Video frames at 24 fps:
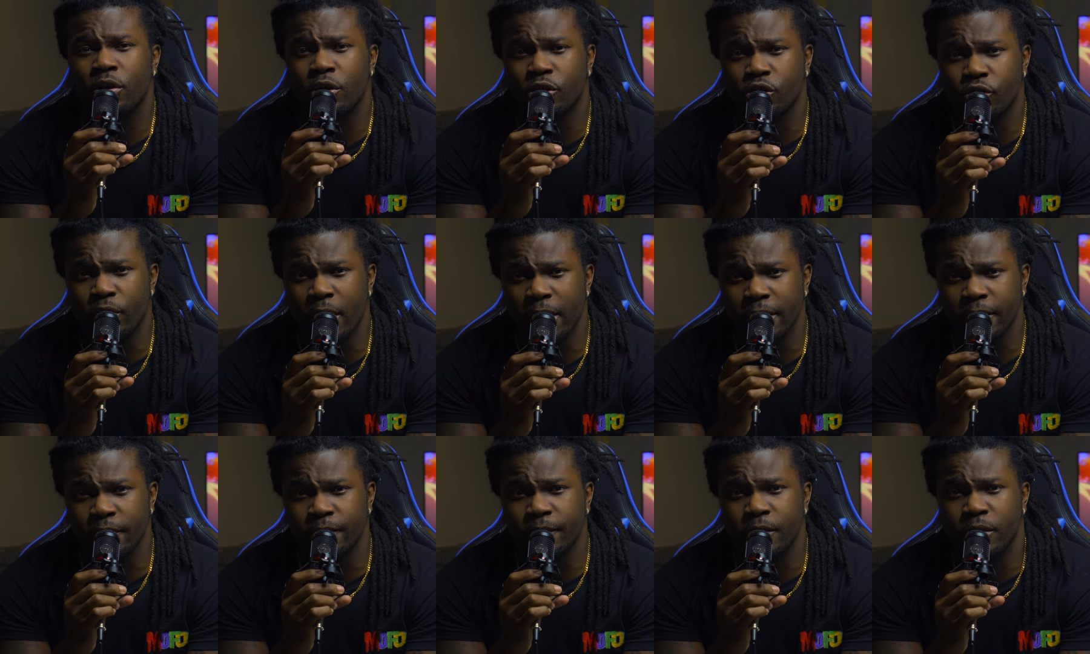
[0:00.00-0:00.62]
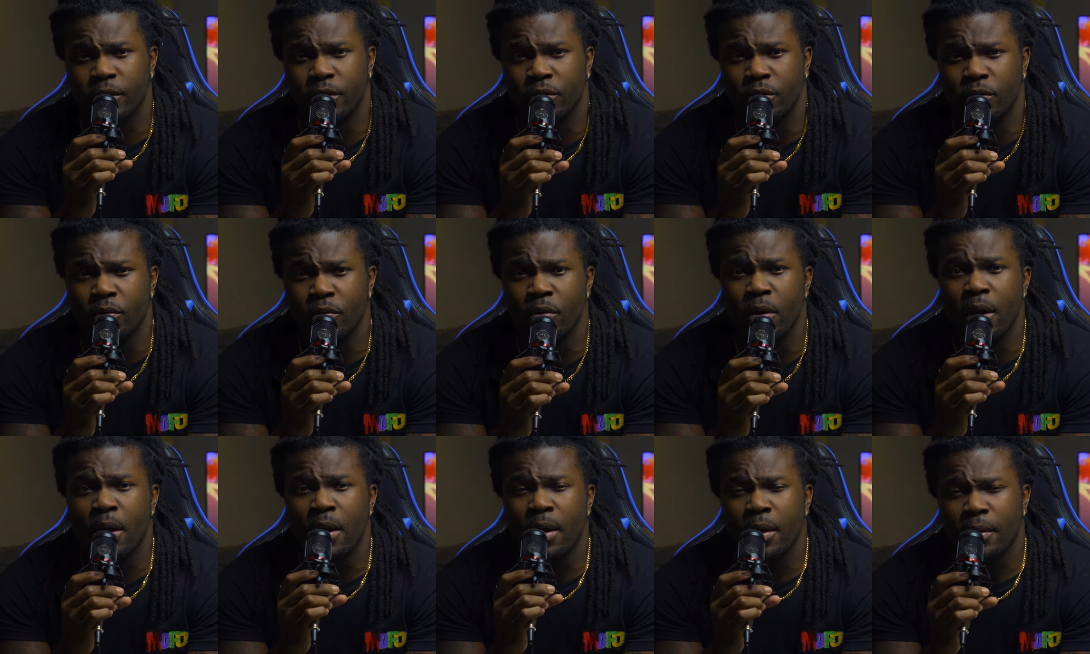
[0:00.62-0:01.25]
or attractive to you,
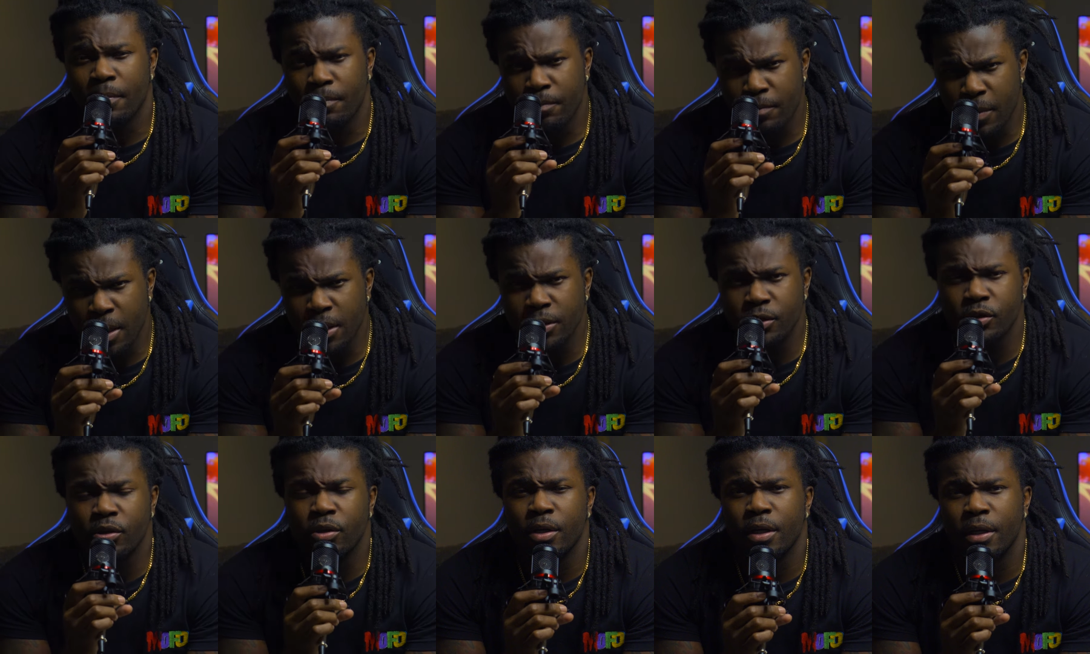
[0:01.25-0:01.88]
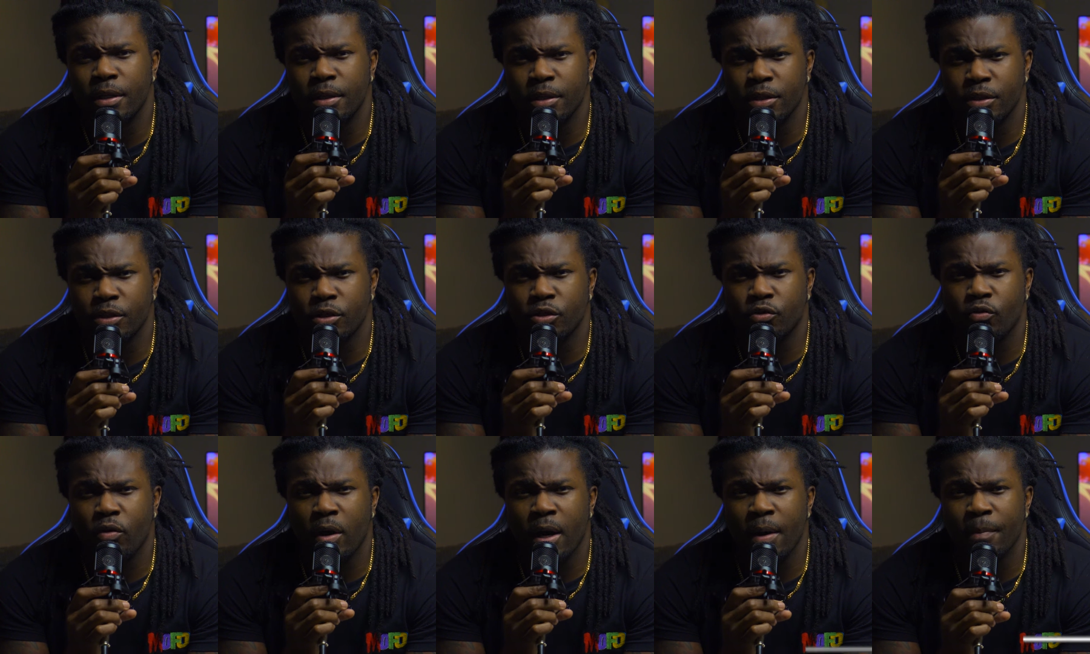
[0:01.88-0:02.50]
make sure you hit the
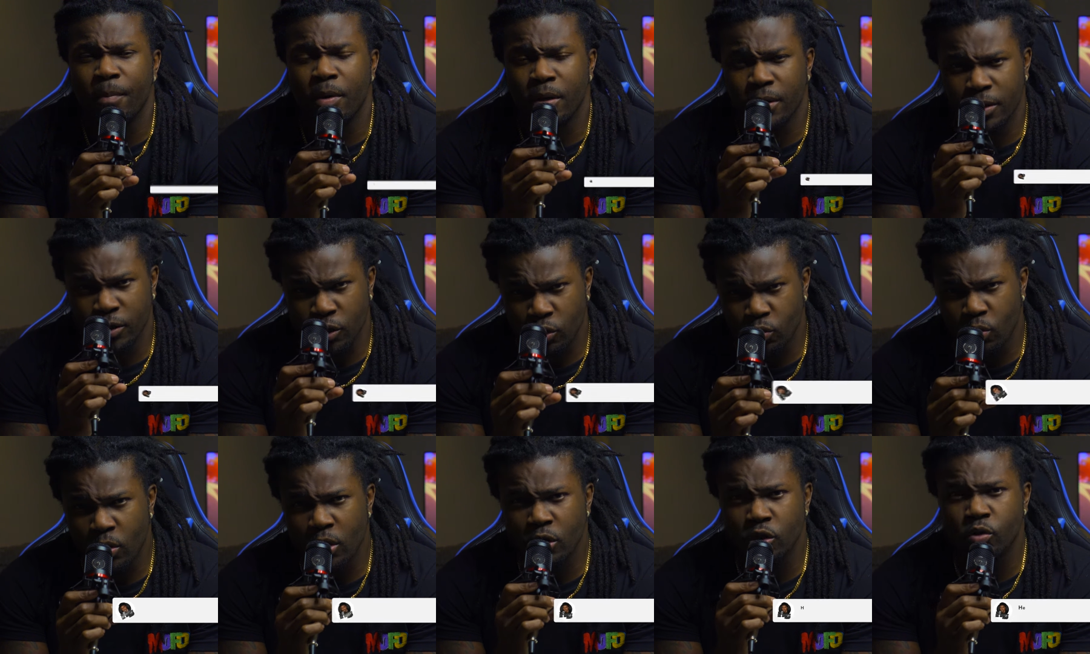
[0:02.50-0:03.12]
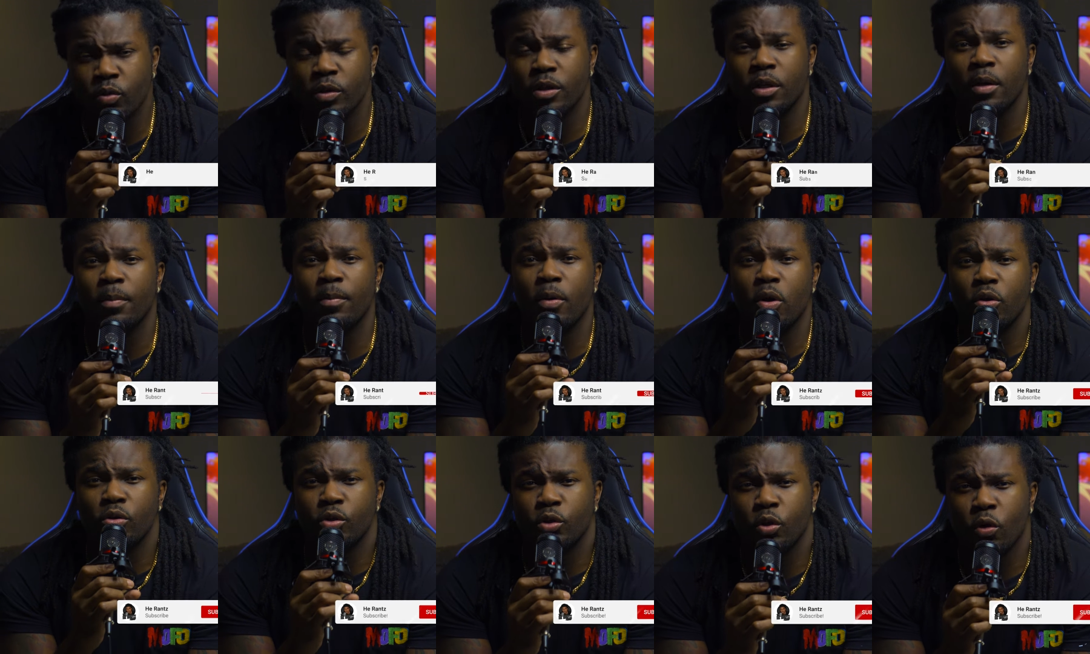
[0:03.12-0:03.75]
subscribe button as well as with the
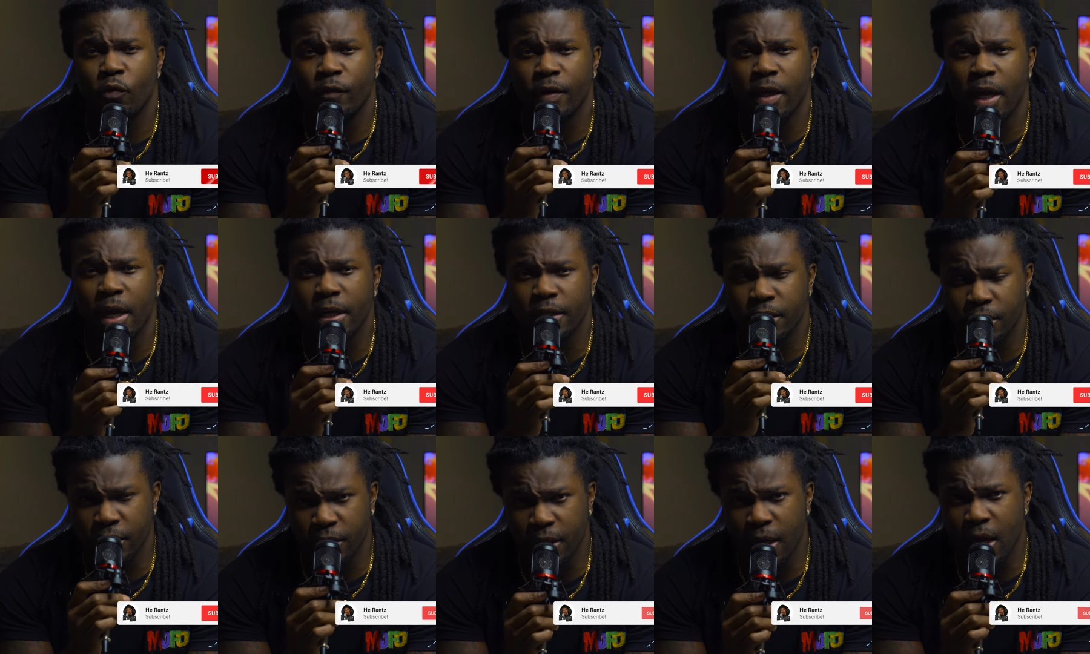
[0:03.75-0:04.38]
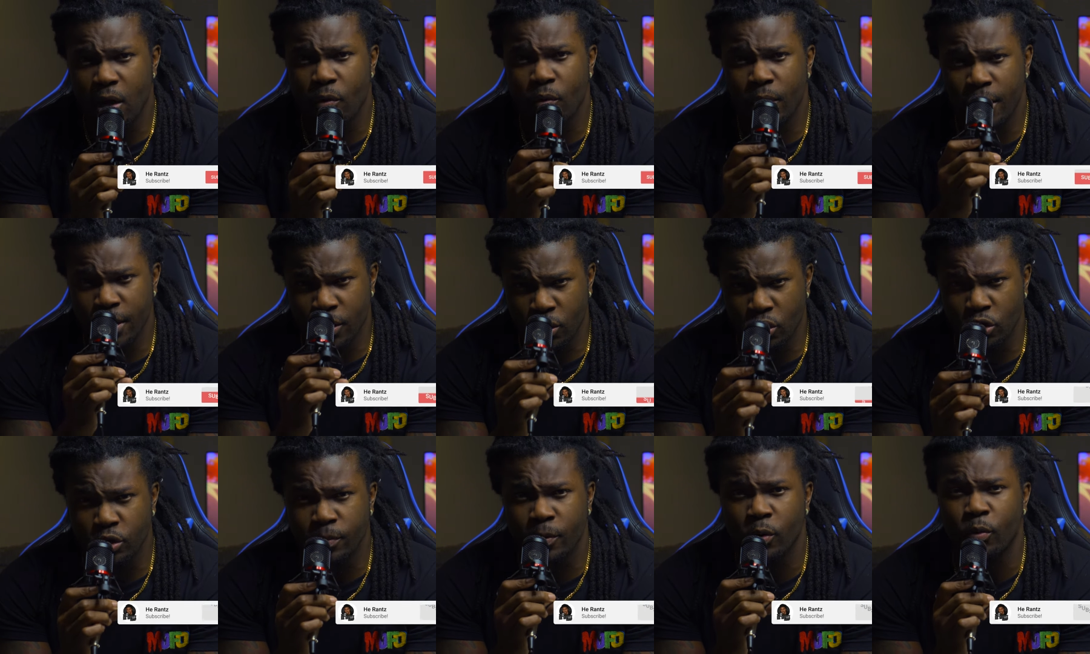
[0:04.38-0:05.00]
post notifications. That way,
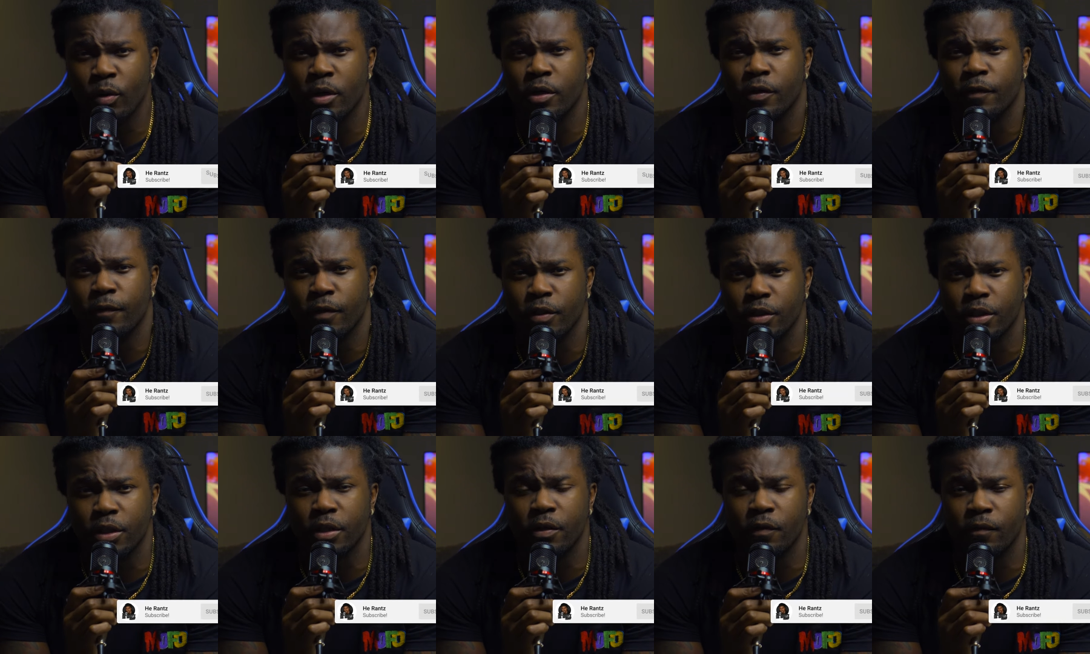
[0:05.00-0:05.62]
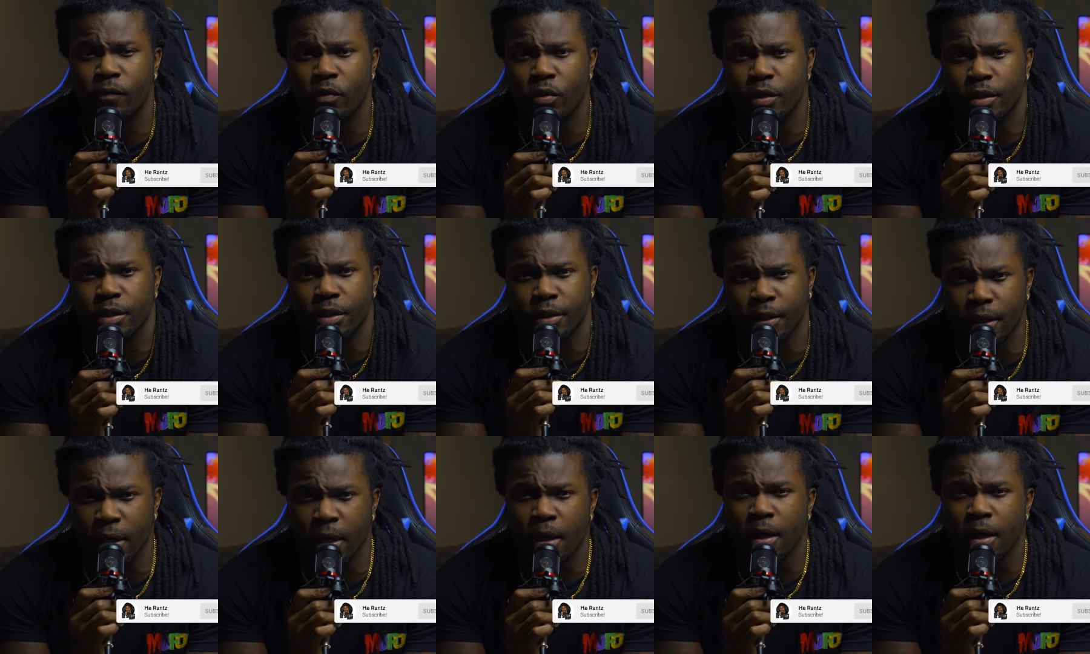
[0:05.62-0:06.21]
you'll always be one of the first to hear the voice.